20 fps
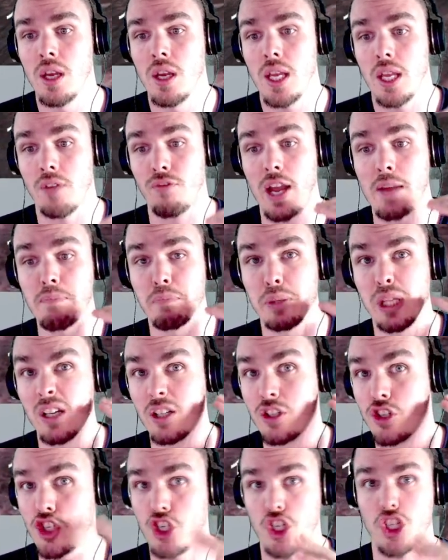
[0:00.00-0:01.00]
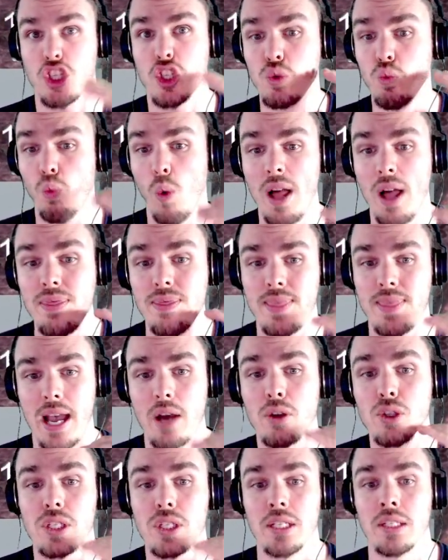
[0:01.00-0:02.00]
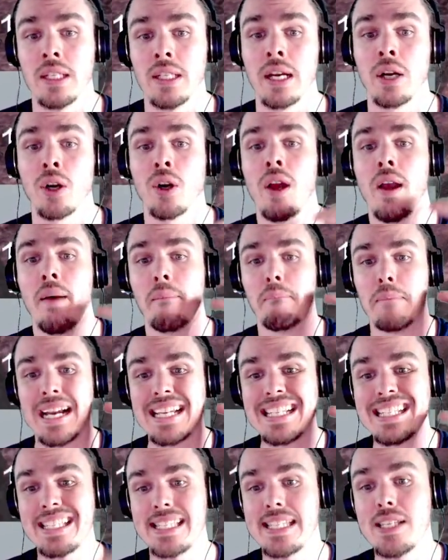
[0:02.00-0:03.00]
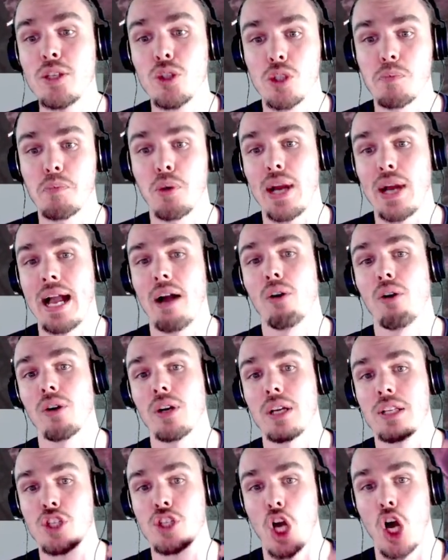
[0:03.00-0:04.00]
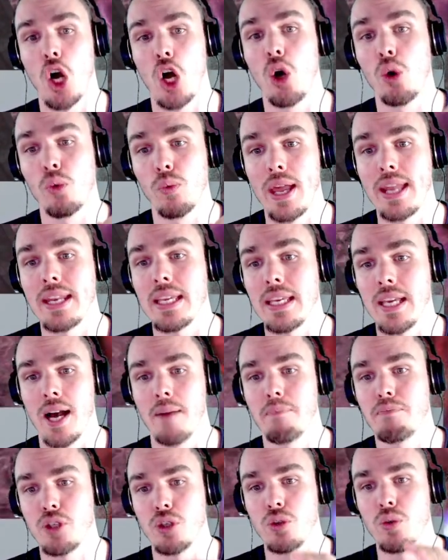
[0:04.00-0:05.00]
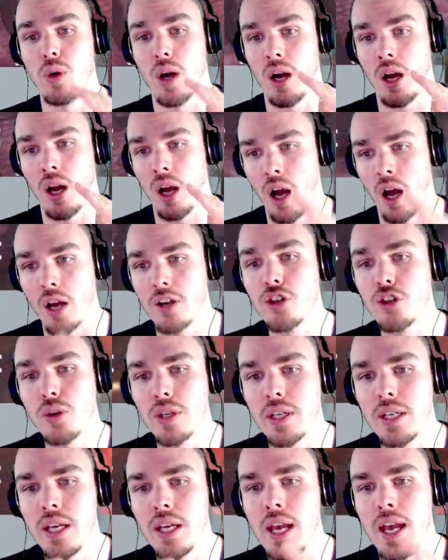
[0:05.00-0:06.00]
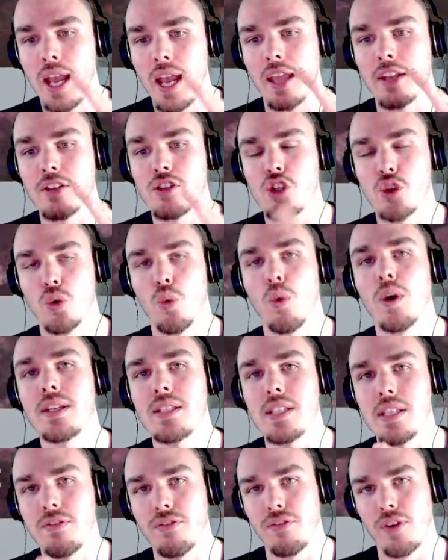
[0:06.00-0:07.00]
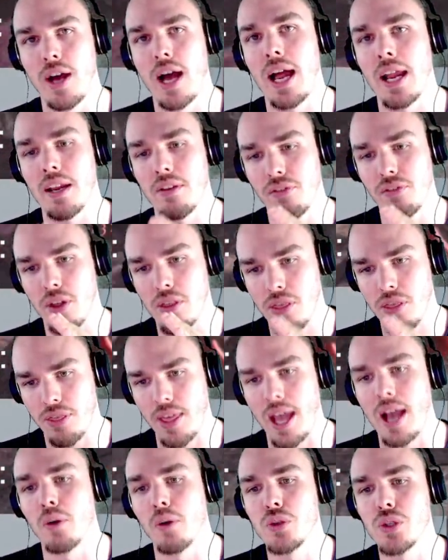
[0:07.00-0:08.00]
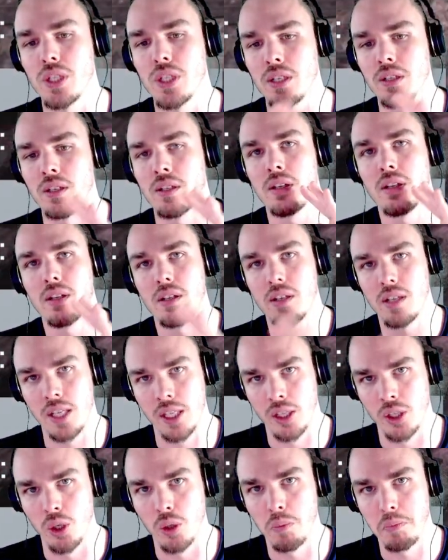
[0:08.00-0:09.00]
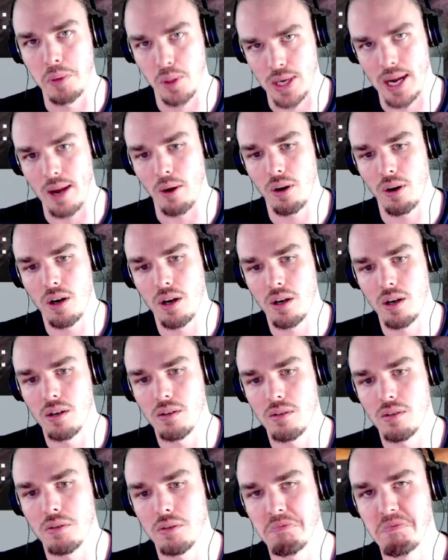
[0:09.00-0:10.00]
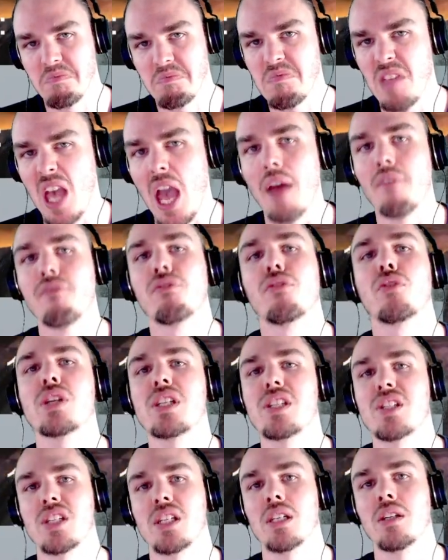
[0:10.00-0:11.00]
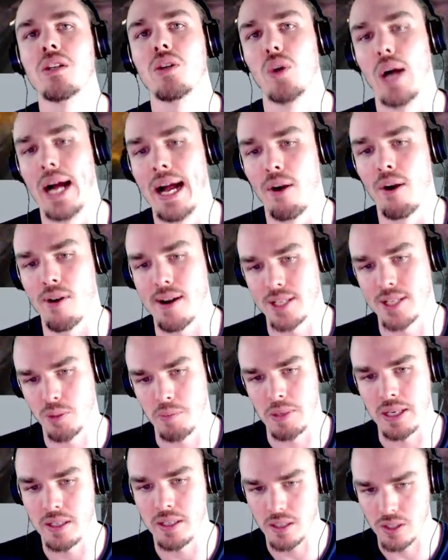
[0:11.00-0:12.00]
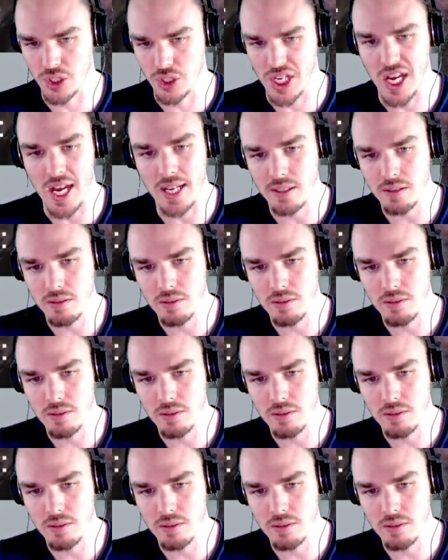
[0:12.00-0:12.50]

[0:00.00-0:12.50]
If I plug just 1,000 in there, my seals per hour is already up to 125,000 gil per hour. Every single hour I spend in ZOT.